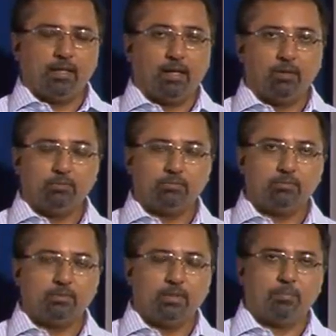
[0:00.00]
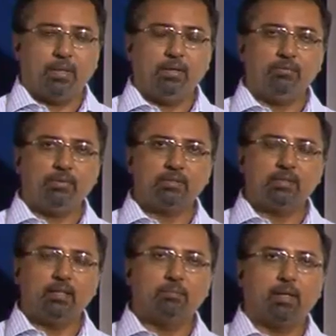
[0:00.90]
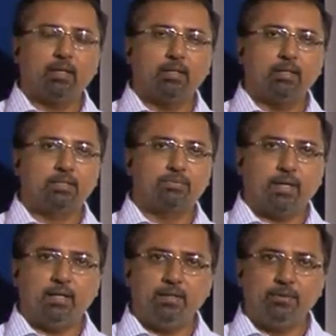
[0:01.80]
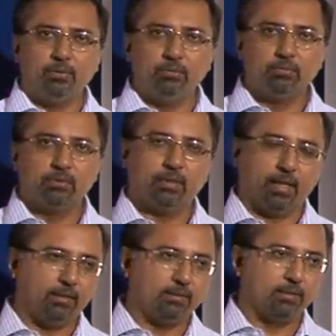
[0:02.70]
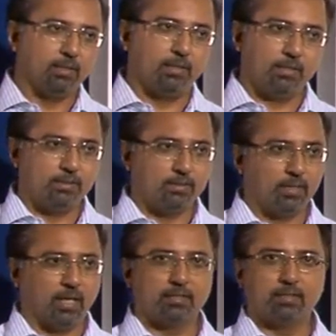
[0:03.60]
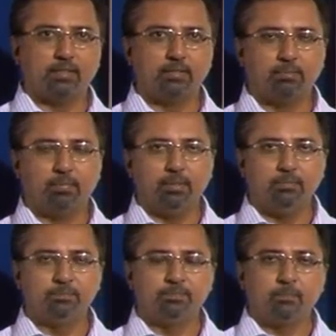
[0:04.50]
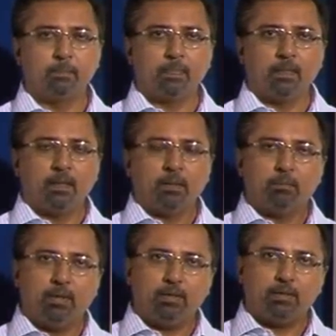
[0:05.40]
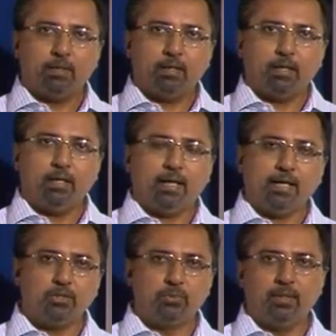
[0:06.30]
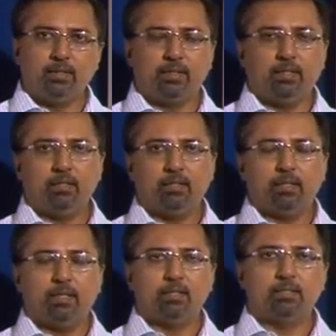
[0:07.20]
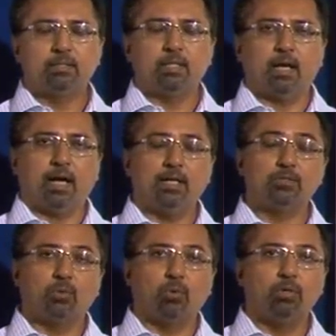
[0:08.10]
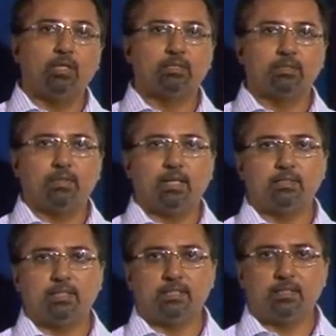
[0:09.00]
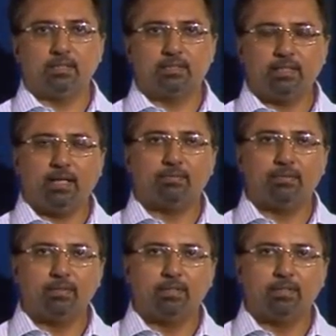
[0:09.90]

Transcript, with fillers: Now, many of us think marketing is fairly new. Yes, it is as a discipline, but in actuality, it is as old as civilization itself.